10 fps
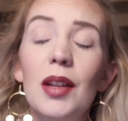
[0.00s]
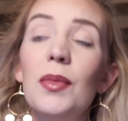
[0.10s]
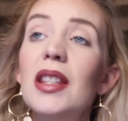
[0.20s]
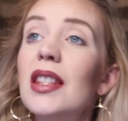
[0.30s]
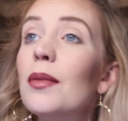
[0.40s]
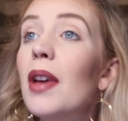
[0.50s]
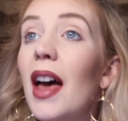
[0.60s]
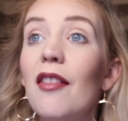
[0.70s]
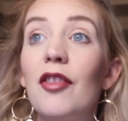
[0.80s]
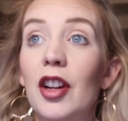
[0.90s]
I miss them
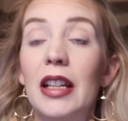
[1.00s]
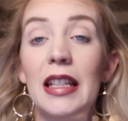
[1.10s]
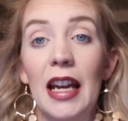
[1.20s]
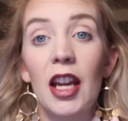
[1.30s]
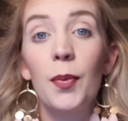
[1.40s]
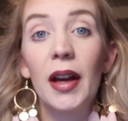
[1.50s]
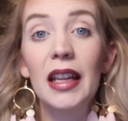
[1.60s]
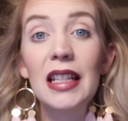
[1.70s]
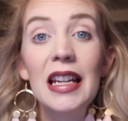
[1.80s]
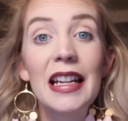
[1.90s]
every day,
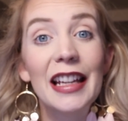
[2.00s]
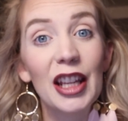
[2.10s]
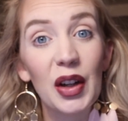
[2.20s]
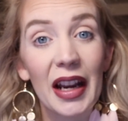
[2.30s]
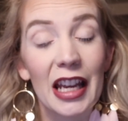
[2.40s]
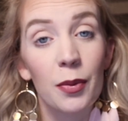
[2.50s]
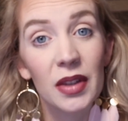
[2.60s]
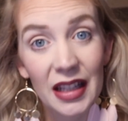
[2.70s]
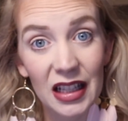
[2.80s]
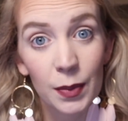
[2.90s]
but here I am
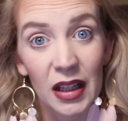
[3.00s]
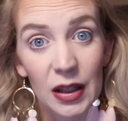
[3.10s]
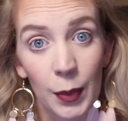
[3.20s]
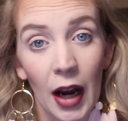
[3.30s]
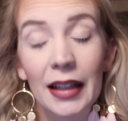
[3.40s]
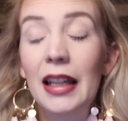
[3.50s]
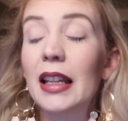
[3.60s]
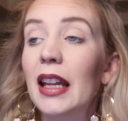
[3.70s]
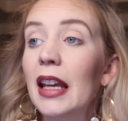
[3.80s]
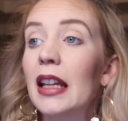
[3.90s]
6 months
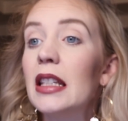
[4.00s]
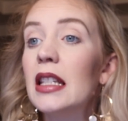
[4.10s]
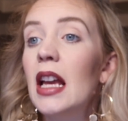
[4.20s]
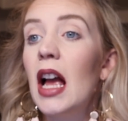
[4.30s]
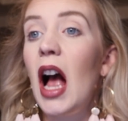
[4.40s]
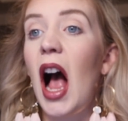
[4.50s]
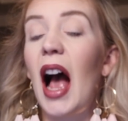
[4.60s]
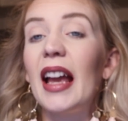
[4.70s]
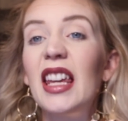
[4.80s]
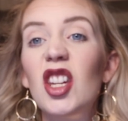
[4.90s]
pregnant, and
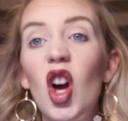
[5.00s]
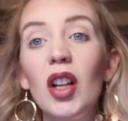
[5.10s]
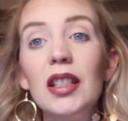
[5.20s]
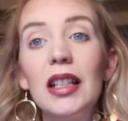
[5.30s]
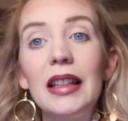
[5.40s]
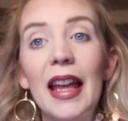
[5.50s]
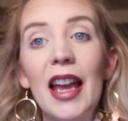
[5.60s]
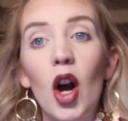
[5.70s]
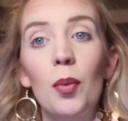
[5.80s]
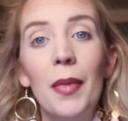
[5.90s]
I cannot
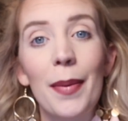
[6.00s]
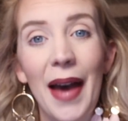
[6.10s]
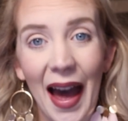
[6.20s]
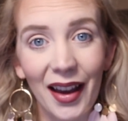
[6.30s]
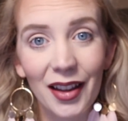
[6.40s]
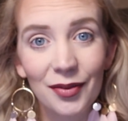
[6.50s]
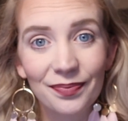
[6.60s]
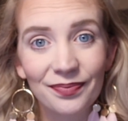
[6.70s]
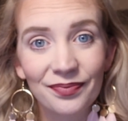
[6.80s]
lay on my back.